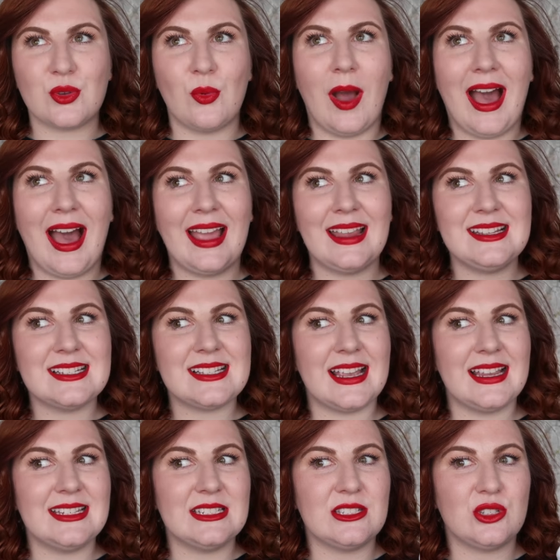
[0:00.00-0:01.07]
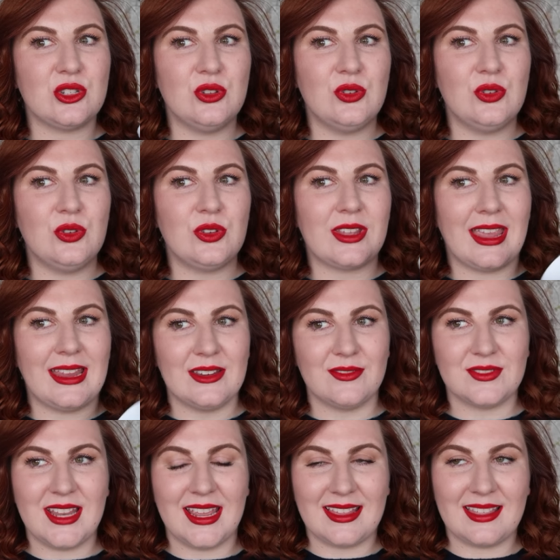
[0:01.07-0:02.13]
So I decided to kind
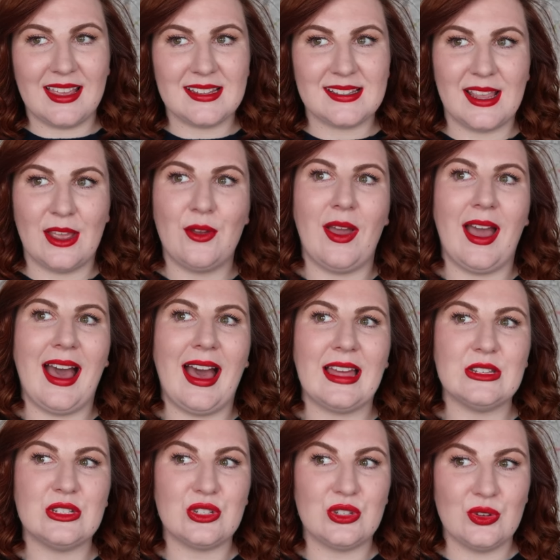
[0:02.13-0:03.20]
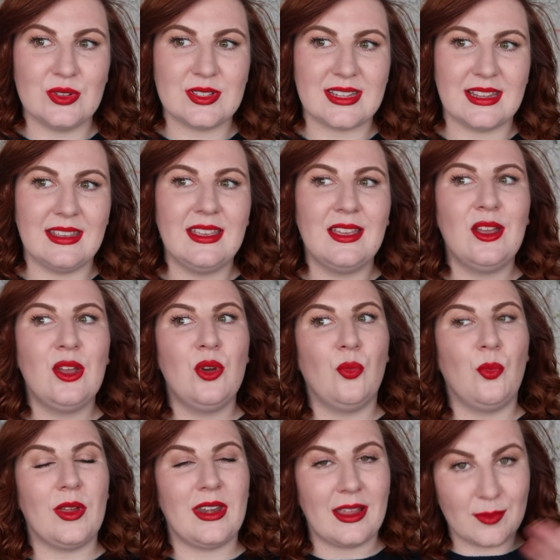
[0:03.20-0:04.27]
of dig this out and use it
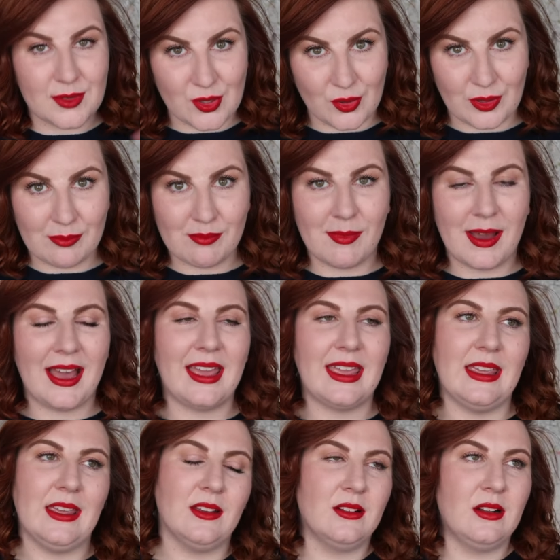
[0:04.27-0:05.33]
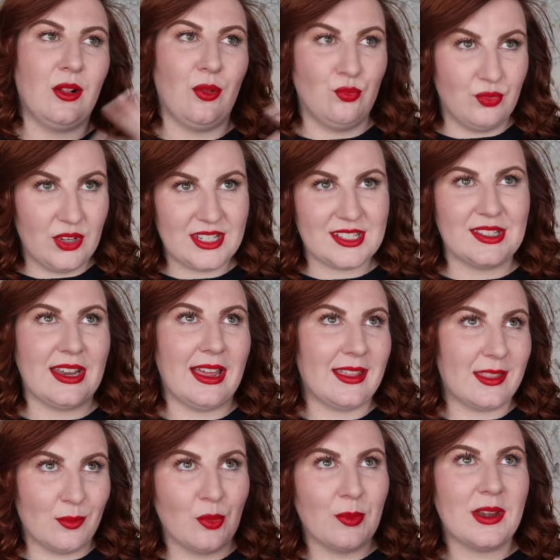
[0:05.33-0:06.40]
when I was on my recent
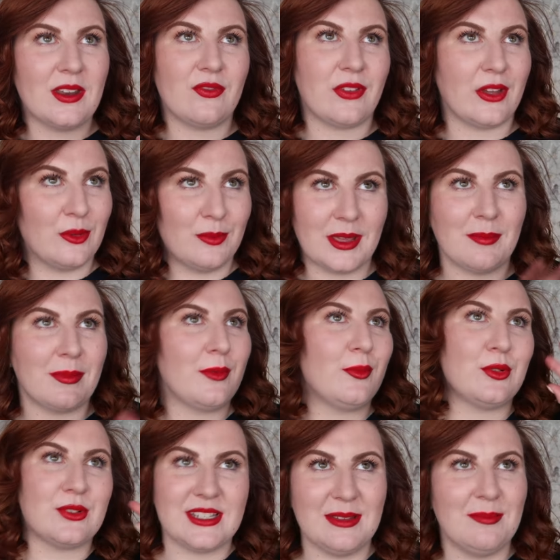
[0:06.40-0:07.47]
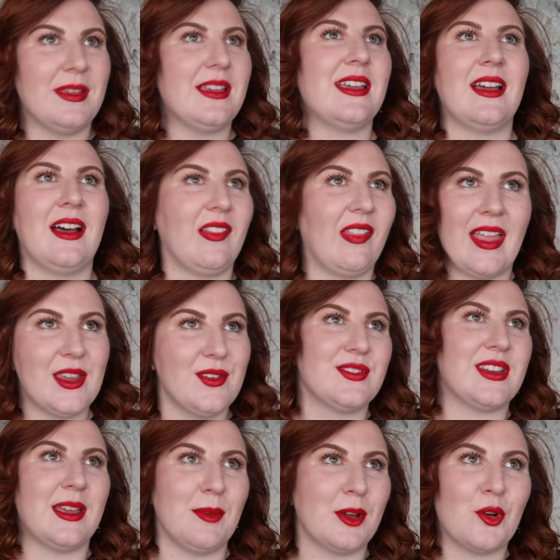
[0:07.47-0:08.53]
at the moment of filming but will seem a
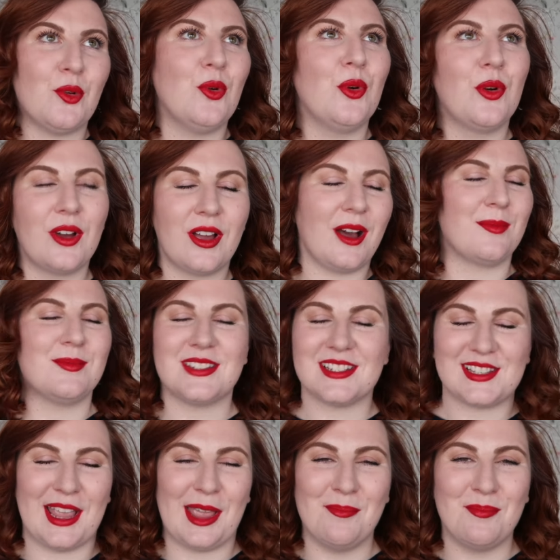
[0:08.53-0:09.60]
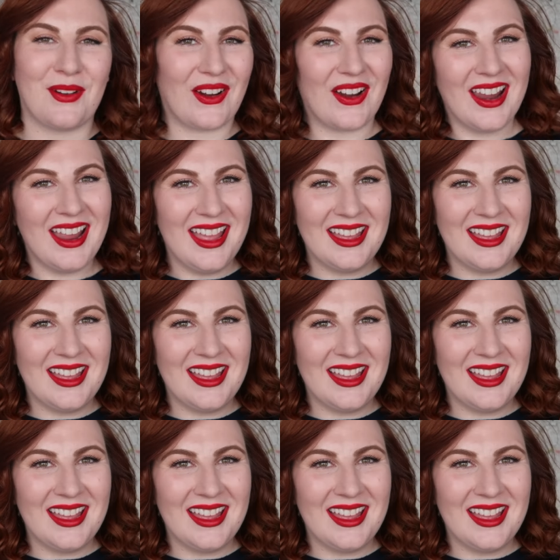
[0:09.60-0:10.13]
lifetime ago come December